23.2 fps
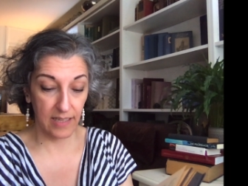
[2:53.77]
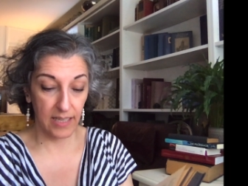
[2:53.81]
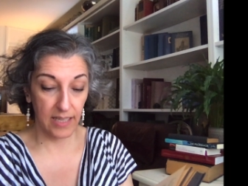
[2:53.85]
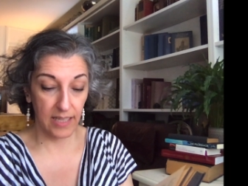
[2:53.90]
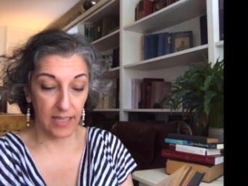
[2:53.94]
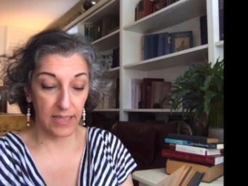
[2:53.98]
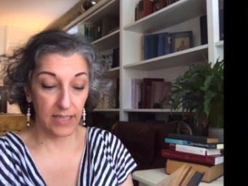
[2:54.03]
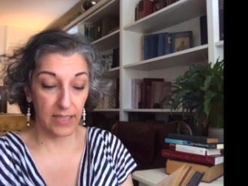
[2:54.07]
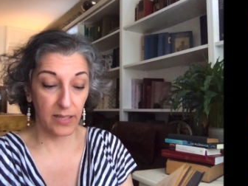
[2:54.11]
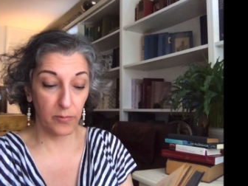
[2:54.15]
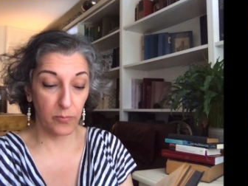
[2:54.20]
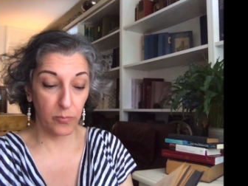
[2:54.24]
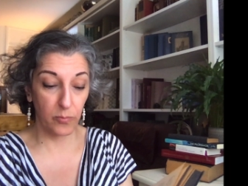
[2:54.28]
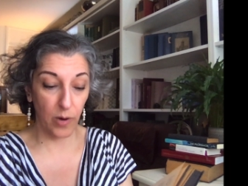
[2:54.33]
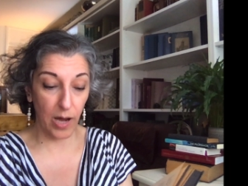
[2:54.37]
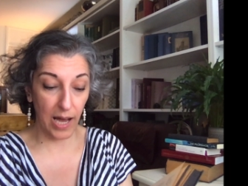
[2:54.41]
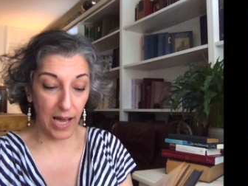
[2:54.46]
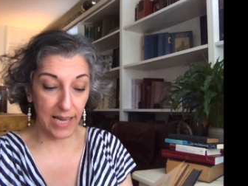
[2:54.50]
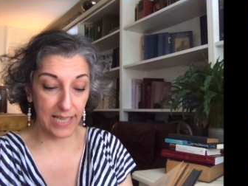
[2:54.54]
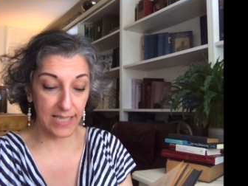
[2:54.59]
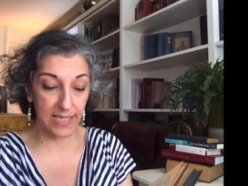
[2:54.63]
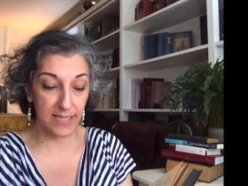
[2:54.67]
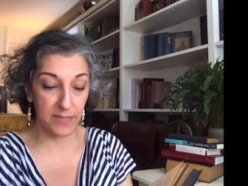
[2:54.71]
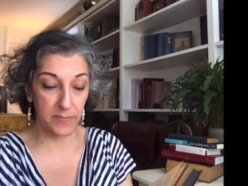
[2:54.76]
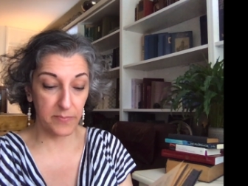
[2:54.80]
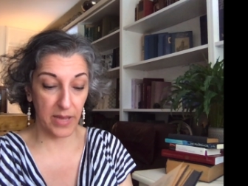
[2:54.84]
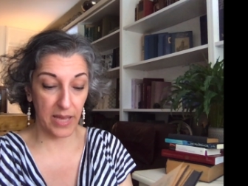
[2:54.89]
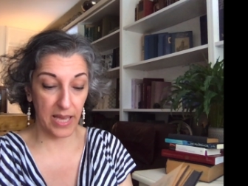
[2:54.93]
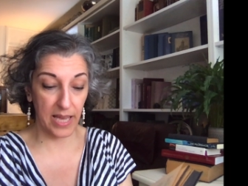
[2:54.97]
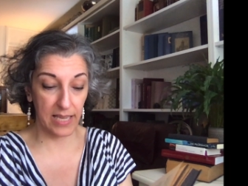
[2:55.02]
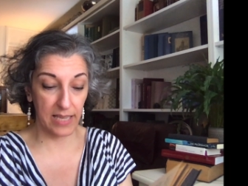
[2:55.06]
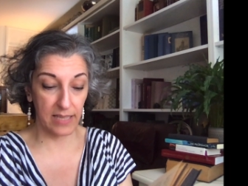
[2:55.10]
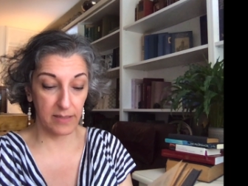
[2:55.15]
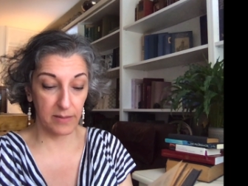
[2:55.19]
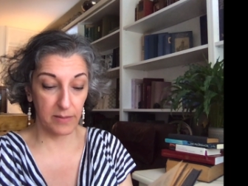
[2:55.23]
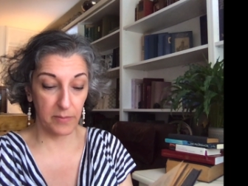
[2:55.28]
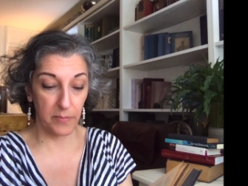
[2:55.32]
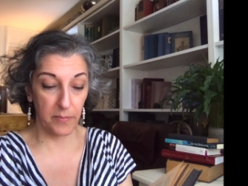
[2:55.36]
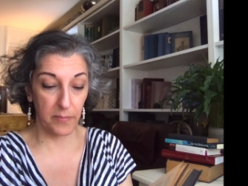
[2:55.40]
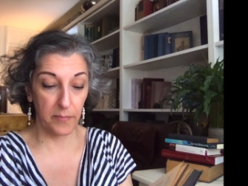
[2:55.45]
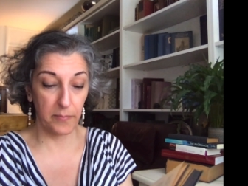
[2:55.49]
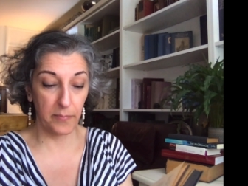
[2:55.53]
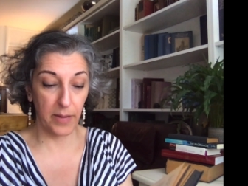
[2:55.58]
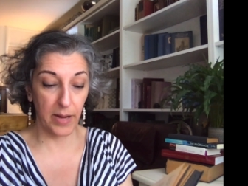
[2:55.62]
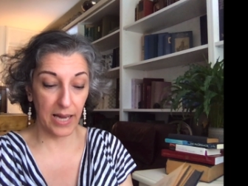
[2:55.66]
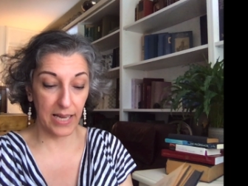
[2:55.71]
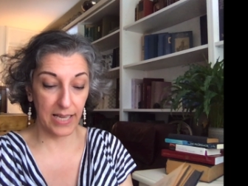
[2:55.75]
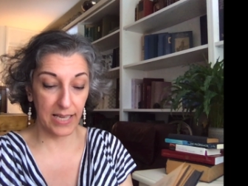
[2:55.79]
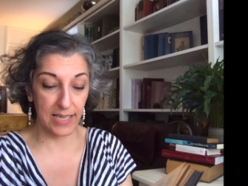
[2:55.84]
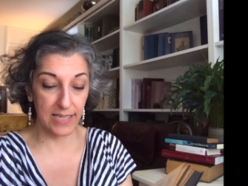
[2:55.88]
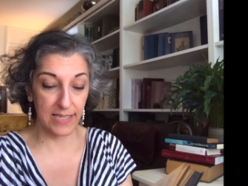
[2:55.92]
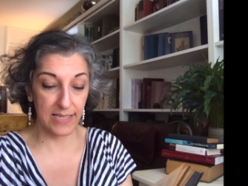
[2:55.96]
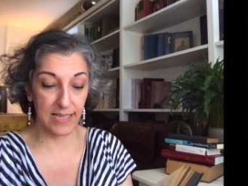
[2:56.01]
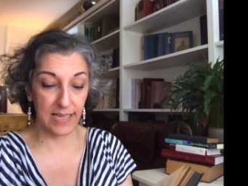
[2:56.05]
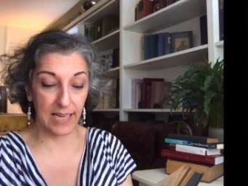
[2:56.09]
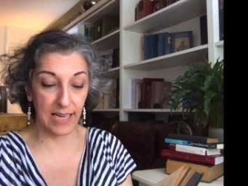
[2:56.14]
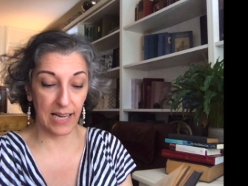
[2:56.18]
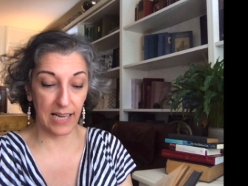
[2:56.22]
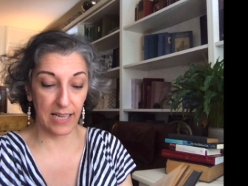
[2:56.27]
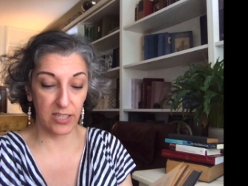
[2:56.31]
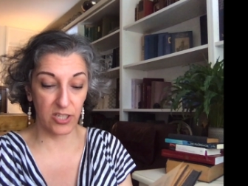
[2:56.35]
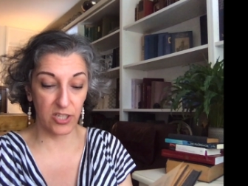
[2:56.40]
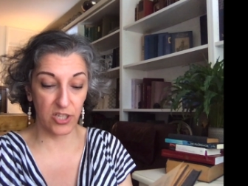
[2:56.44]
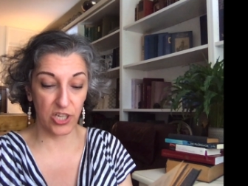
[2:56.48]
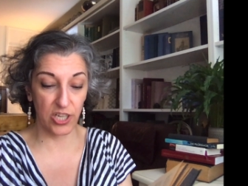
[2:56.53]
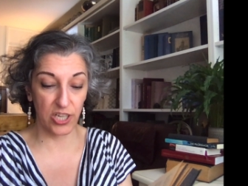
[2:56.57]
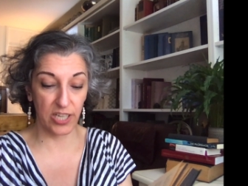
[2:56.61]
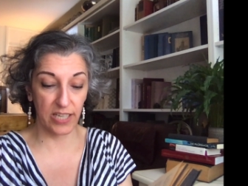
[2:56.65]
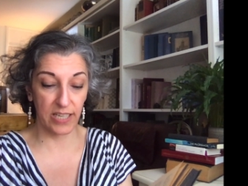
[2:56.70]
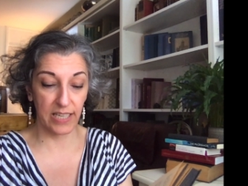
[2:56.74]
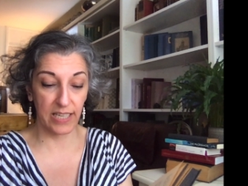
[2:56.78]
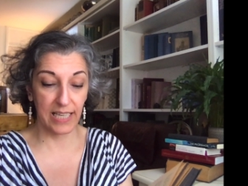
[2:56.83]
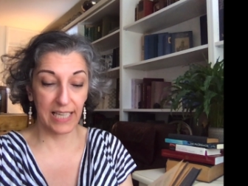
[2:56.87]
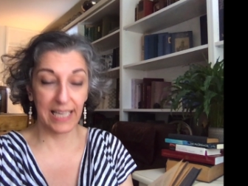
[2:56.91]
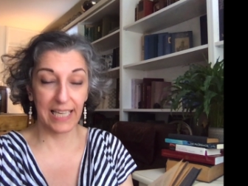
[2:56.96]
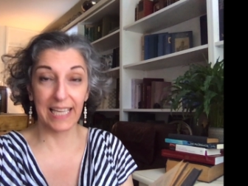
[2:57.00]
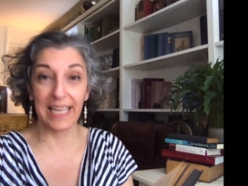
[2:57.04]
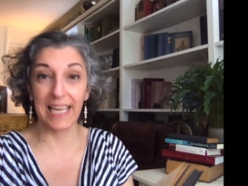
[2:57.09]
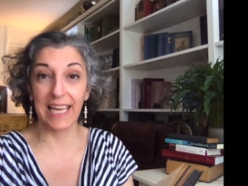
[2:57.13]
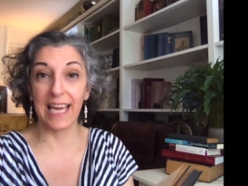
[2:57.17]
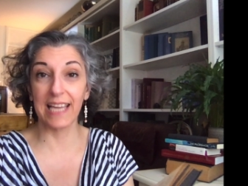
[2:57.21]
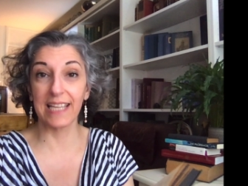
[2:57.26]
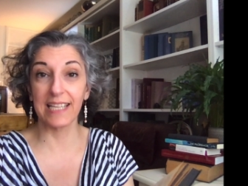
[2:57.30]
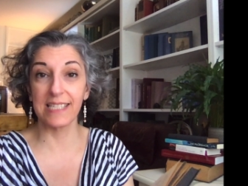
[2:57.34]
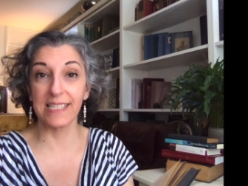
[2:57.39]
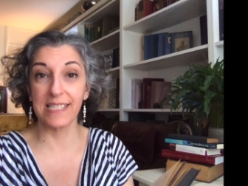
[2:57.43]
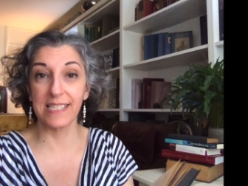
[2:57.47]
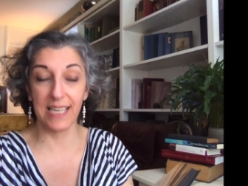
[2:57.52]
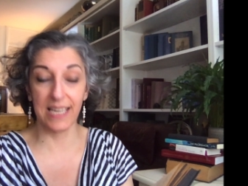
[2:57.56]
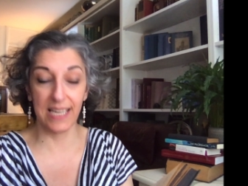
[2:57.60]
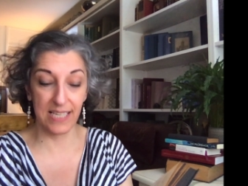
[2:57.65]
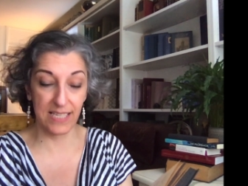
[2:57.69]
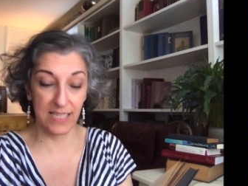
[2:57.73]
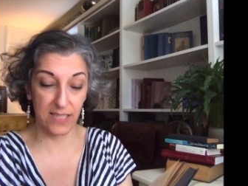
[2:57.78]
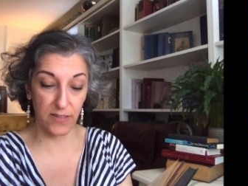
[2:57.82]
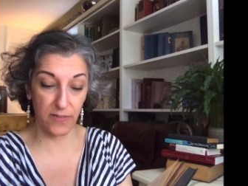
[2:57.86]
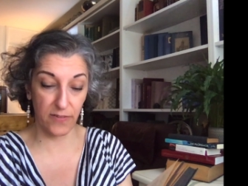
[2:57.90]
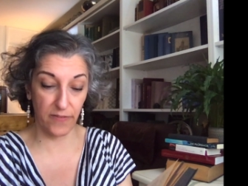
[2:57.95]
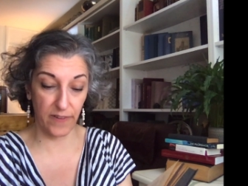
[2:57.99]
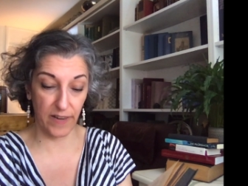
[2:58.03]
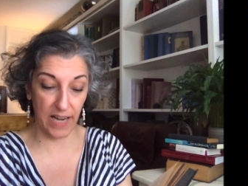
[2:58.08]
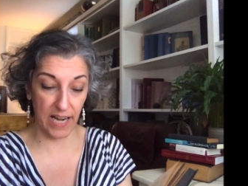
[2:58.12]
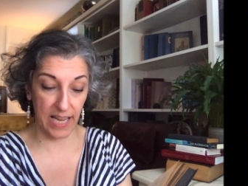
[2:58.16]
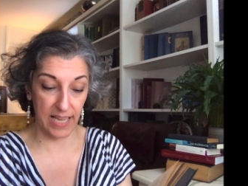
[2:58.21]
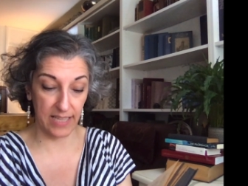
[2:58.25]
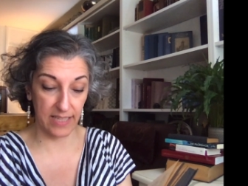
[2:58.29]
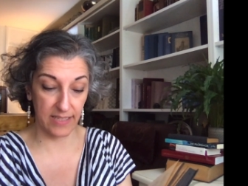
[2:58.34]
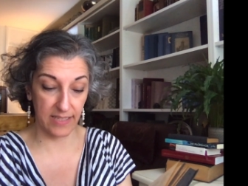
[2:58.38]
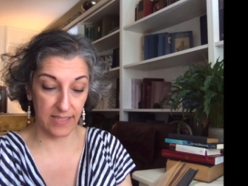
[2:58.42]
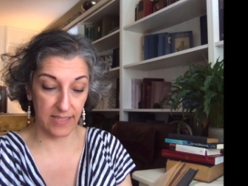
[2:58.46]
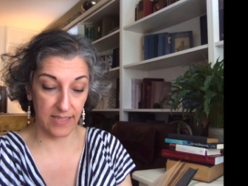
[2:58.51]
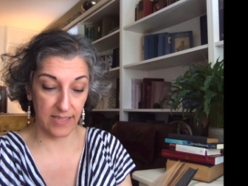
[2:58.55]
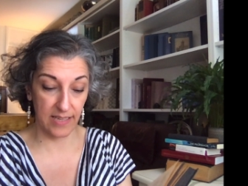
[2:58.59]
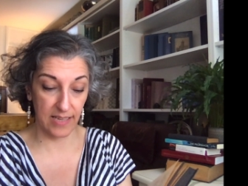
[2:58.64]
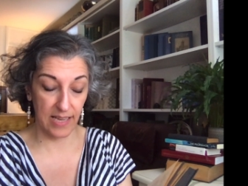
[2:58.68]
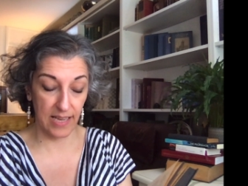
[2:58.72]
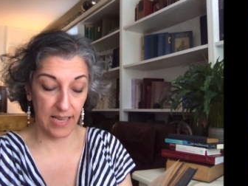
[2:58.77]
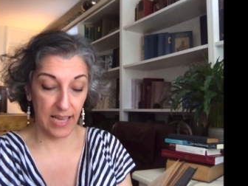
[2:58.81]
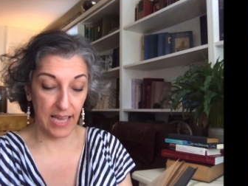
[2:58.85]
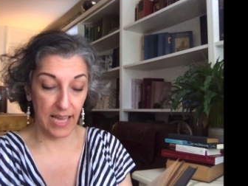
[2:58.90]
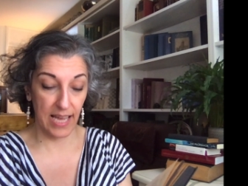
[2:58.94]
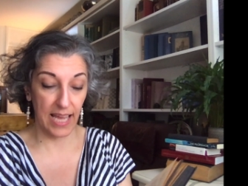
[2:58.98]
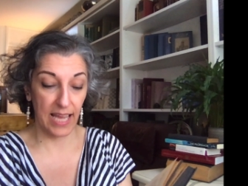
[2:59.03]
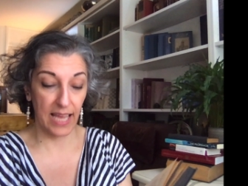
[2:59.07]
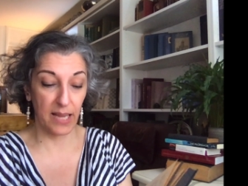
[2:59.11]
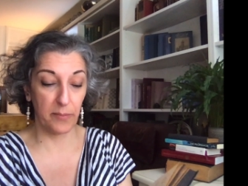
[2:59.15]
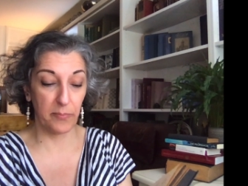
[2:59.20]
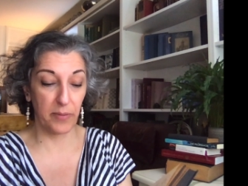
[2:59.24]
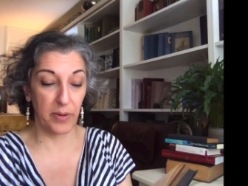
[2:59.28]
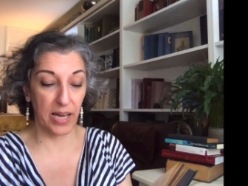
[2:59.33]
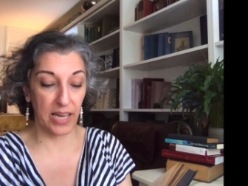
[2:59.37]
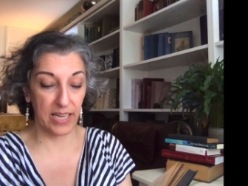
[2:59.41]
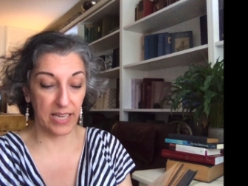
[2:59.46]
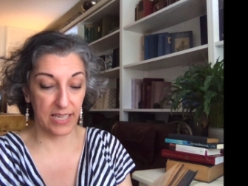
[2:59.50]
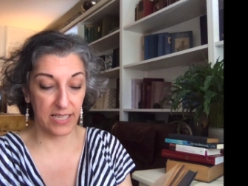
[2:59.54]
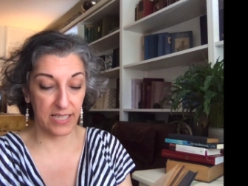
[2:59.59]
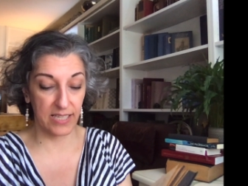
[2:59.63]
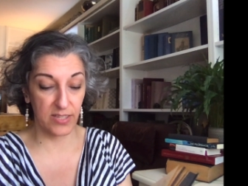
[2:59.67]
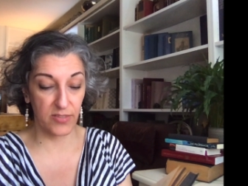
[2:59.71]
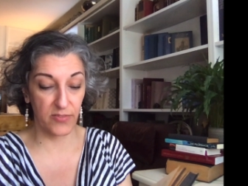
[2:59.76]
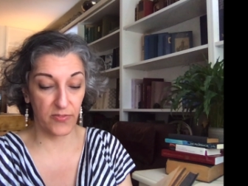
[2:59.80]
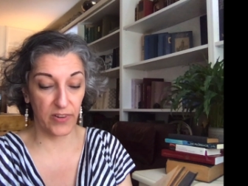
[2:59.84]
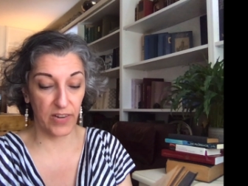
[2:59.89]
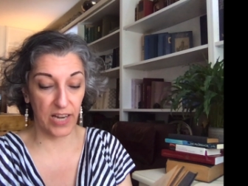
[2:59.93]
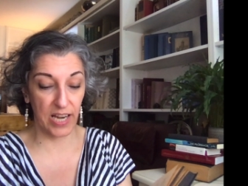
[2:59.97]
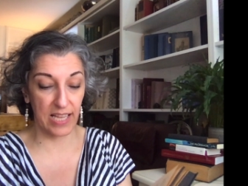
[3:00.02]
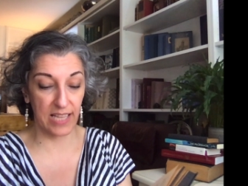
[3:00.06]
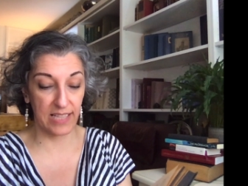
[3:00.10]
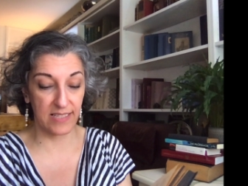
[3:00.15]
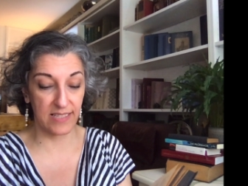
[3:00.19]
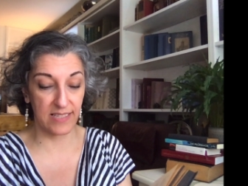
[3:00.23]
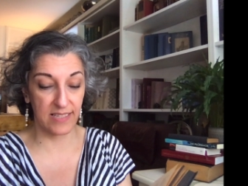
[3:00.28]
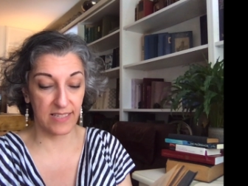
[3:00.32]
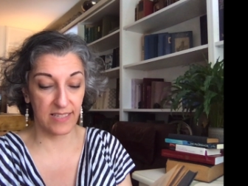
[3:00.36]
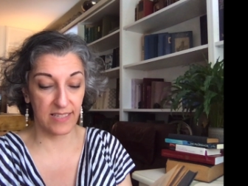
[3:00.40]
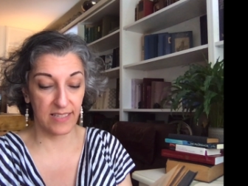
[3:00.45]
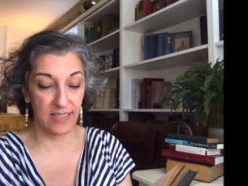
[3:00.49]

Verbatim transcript: "The wise man by his culture gathers his friends, and by his friends